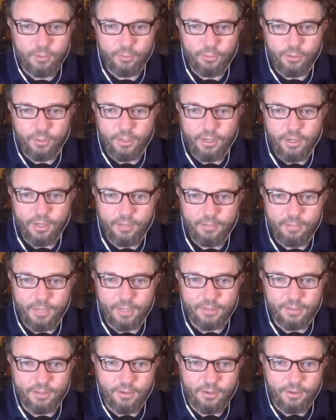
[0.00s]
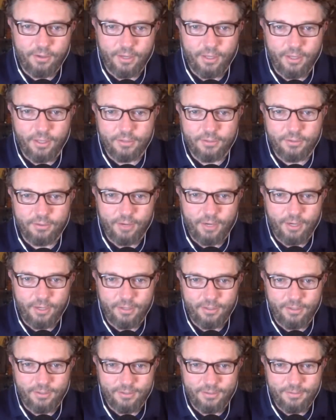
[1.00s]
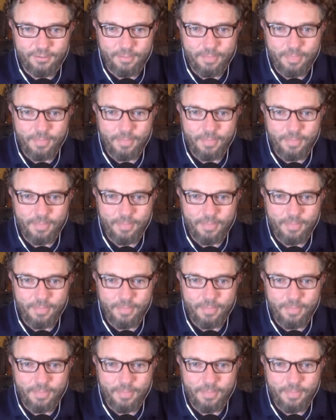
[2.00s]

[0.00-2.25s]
Murray head back there. Okay, that's great. Yeah, that's that's my